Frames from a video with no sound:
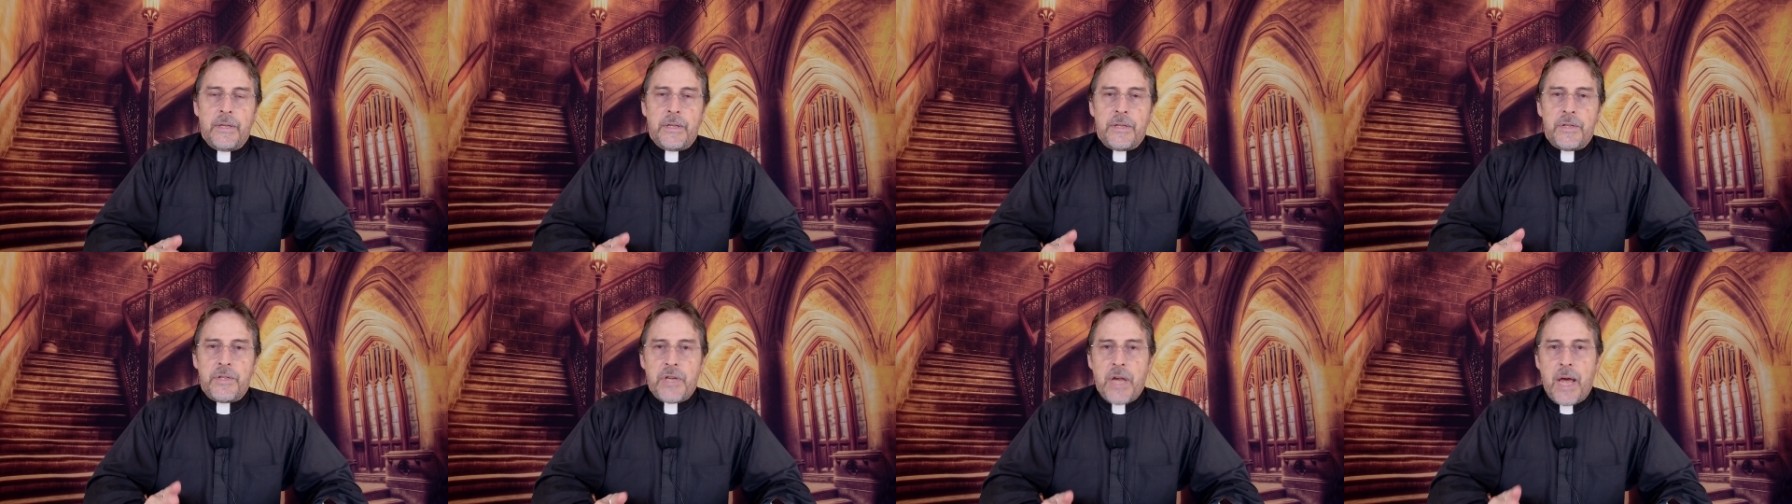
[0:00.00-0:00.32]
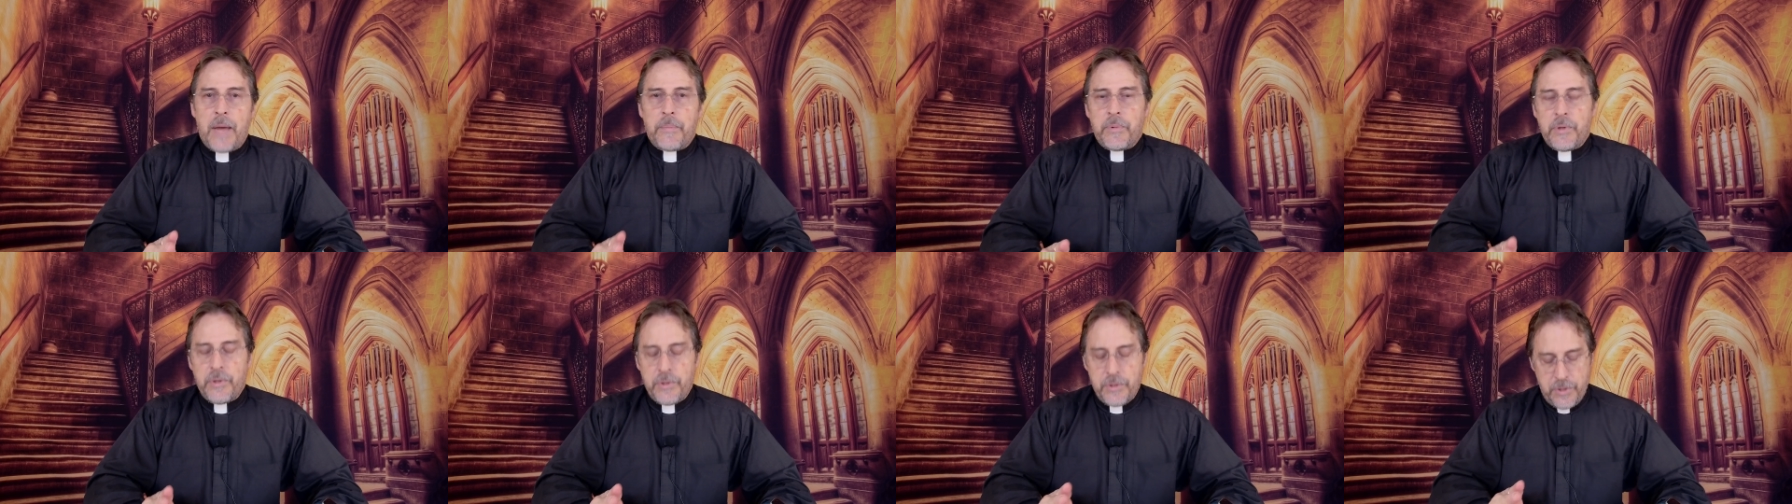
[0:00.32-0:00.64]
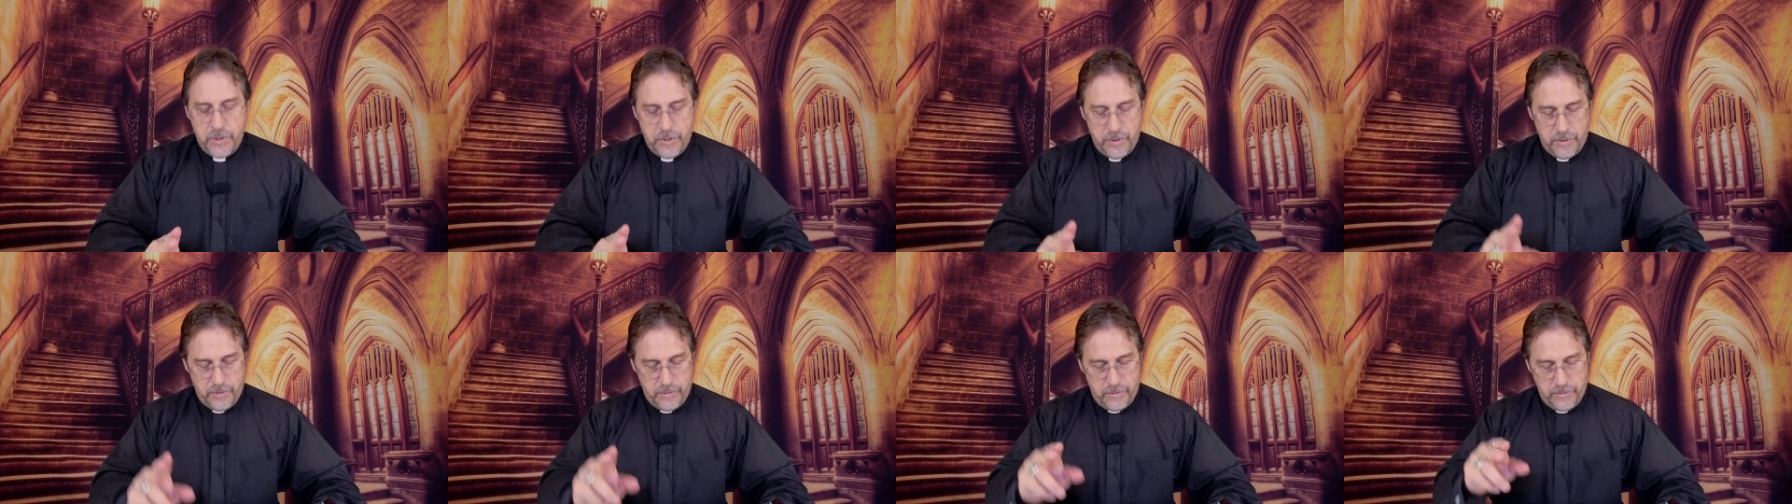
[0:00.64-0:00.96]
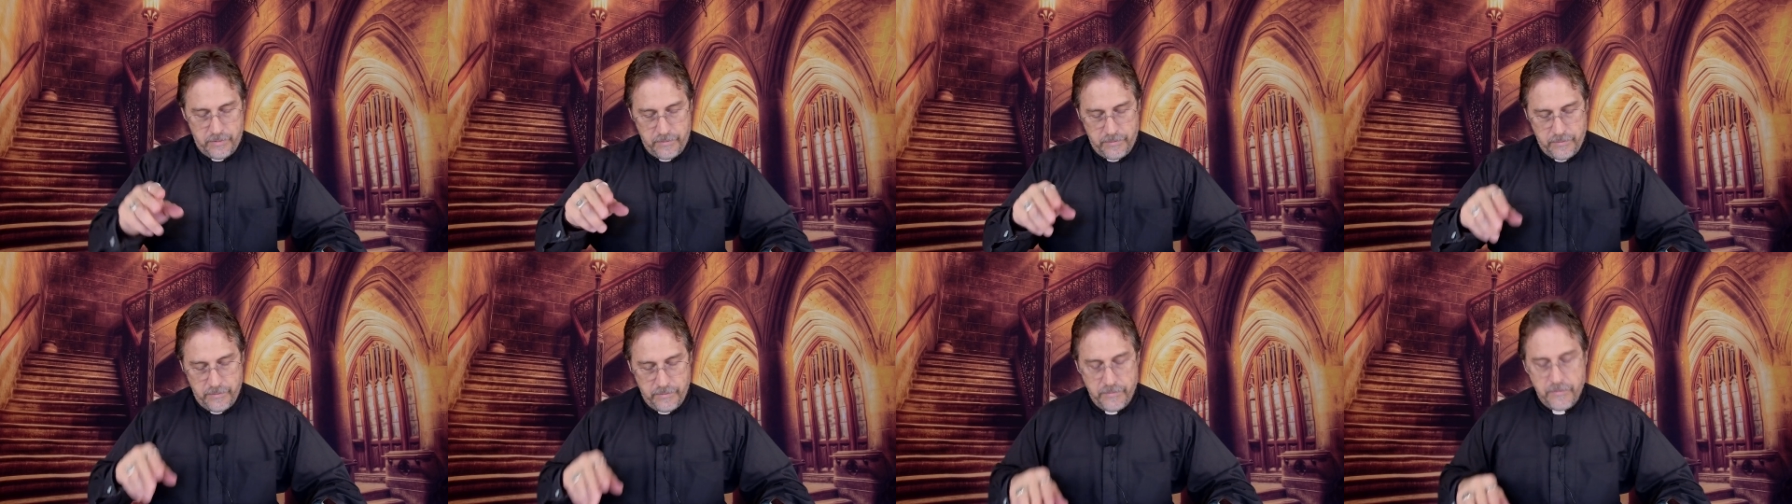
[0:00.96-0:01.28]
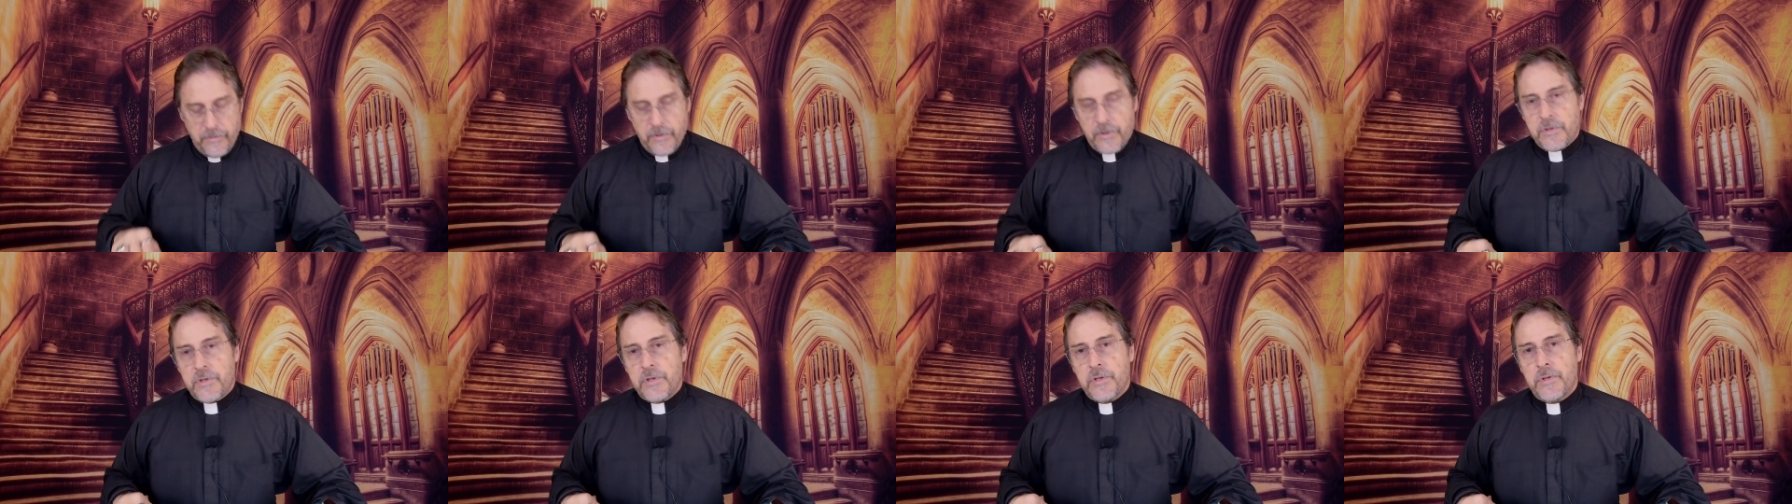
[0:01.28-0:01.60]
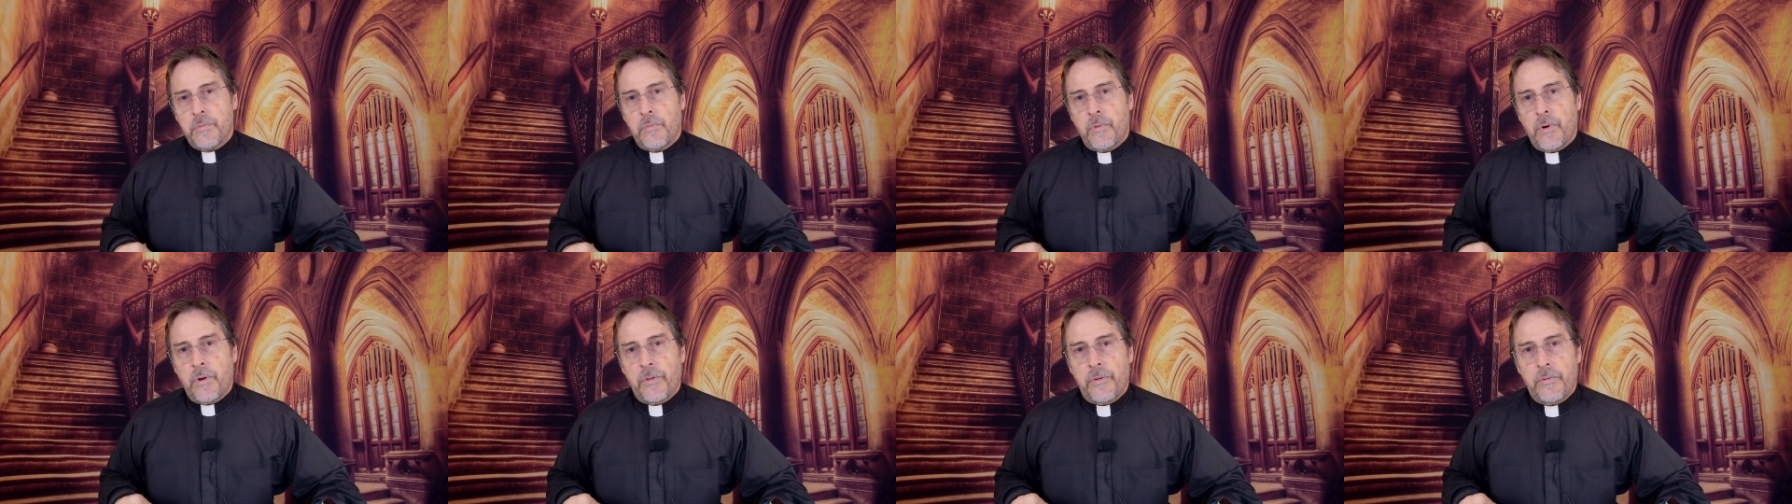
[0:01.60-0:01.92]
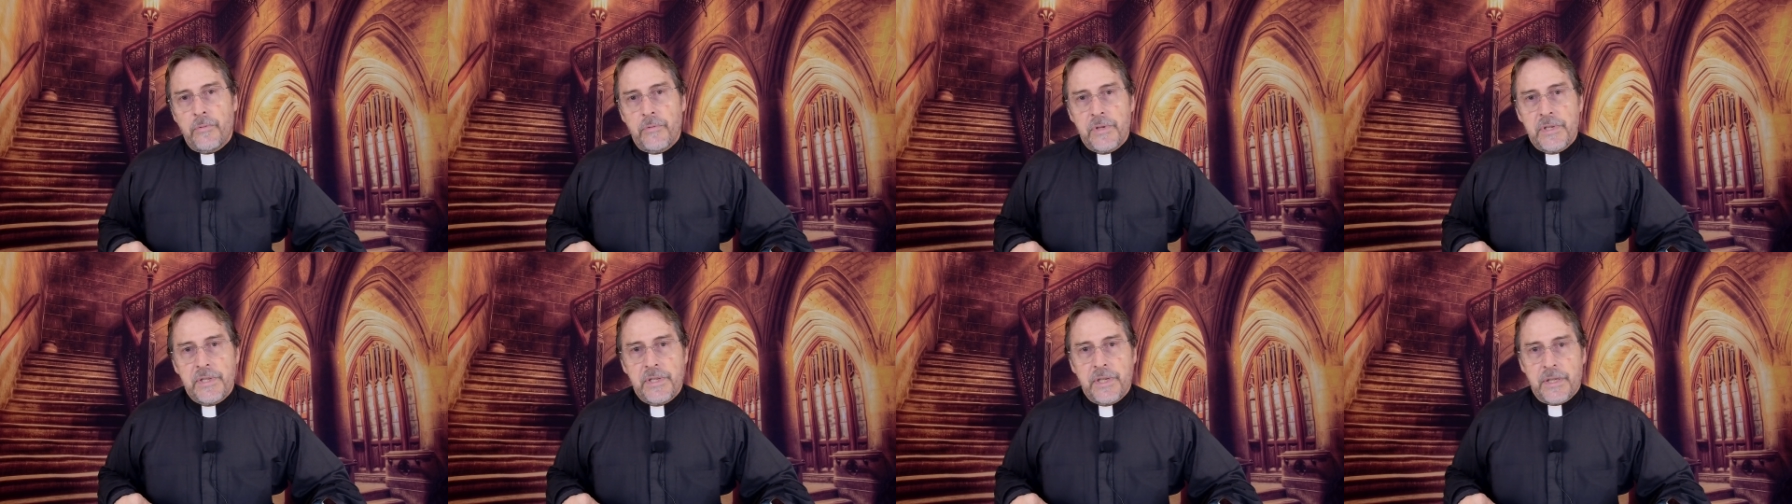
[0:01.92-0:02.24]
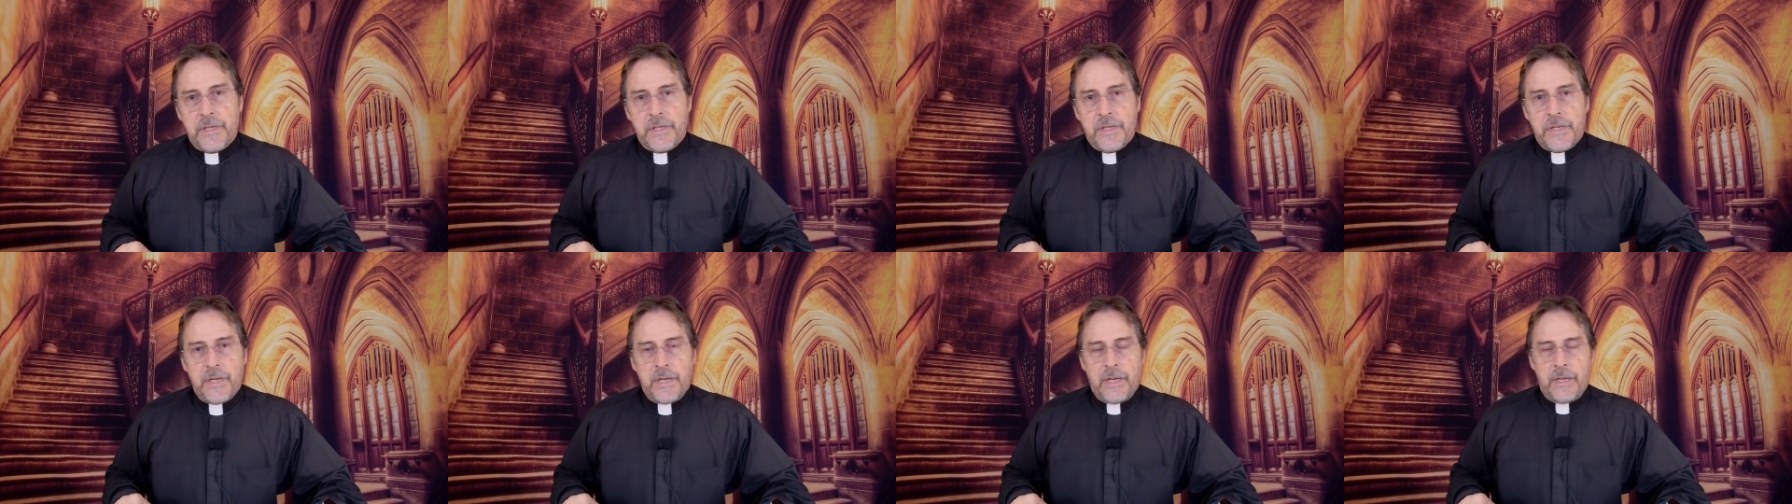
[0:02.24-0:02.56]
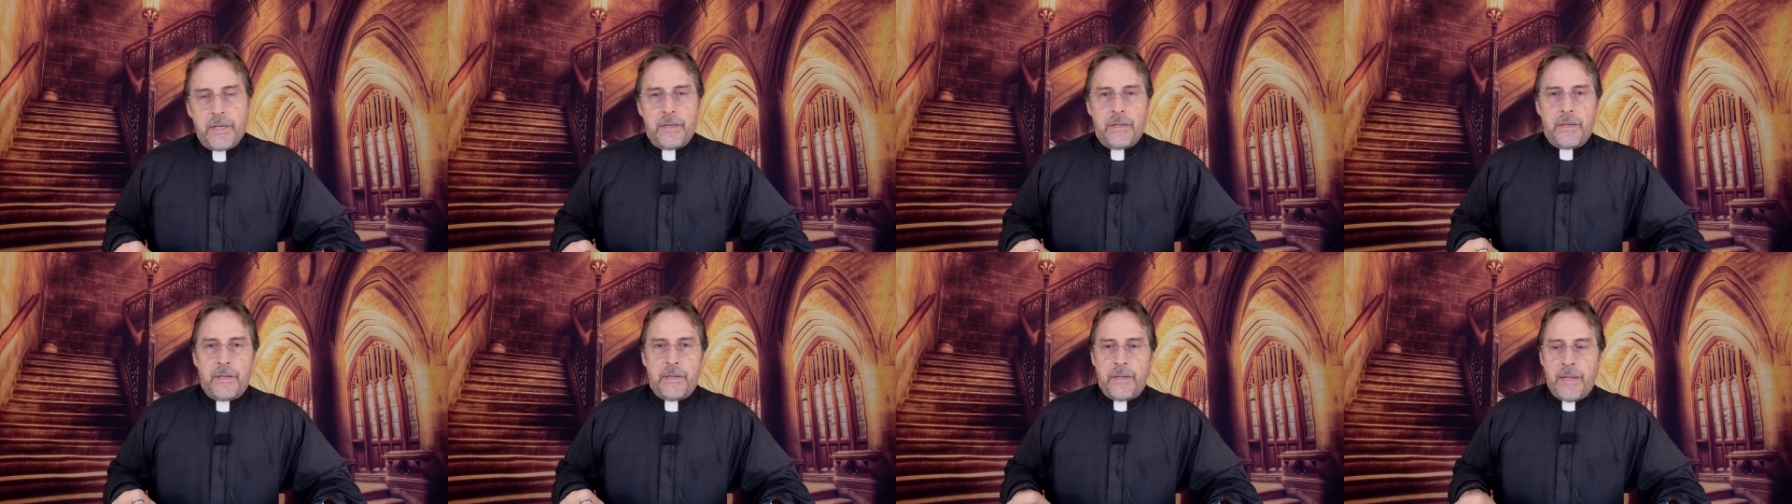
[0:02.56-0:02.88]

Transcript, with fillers: chapter 2, verses 1 through 16.